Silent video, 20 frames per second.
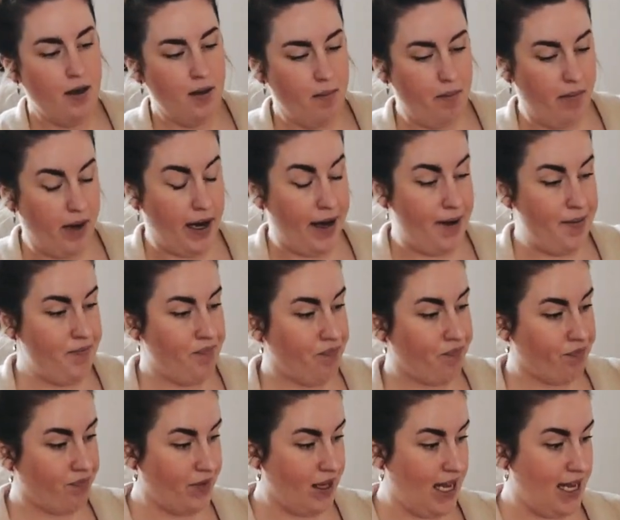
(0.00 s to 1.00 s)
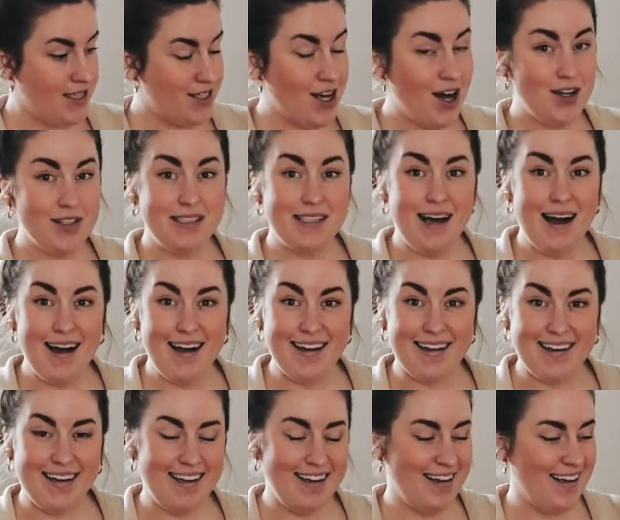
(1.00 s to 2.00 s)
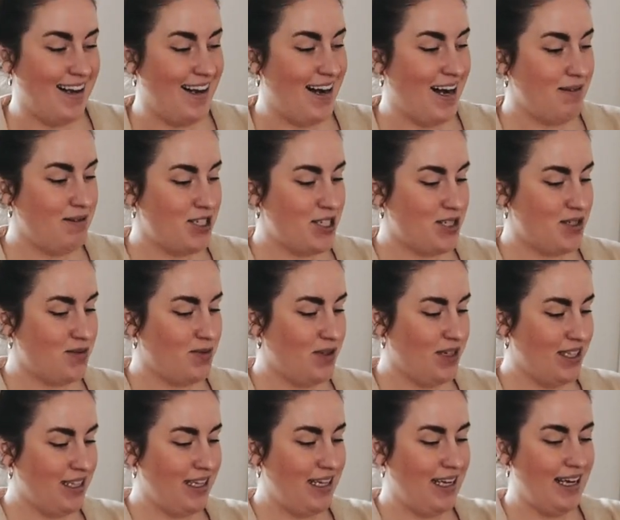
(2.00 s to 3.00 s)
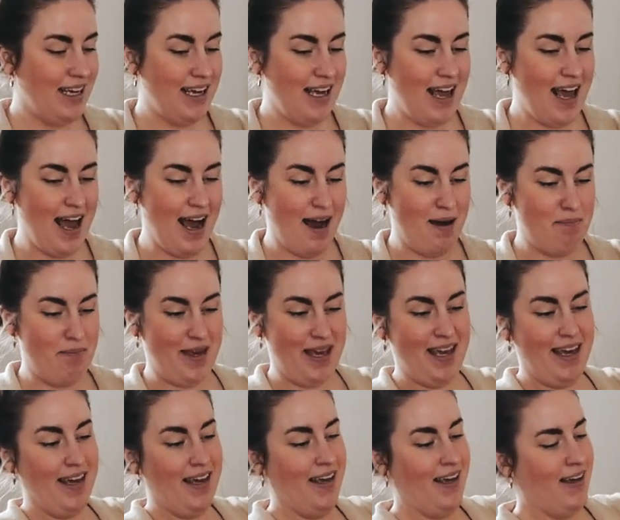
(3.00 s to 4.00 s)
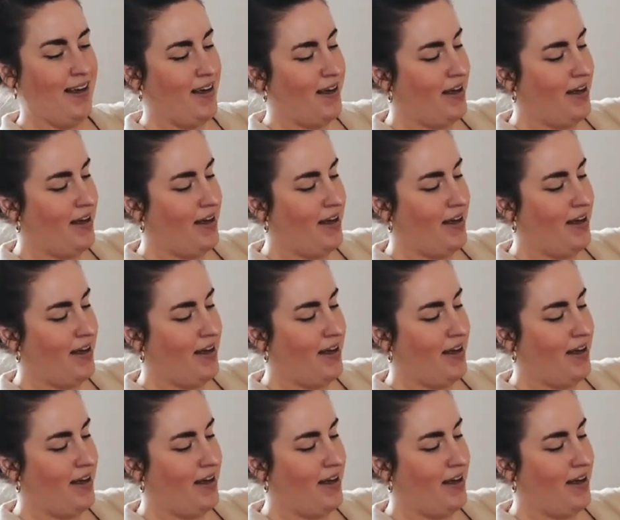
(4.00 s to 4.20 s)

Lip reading: but it's all done, and I'm just really happy.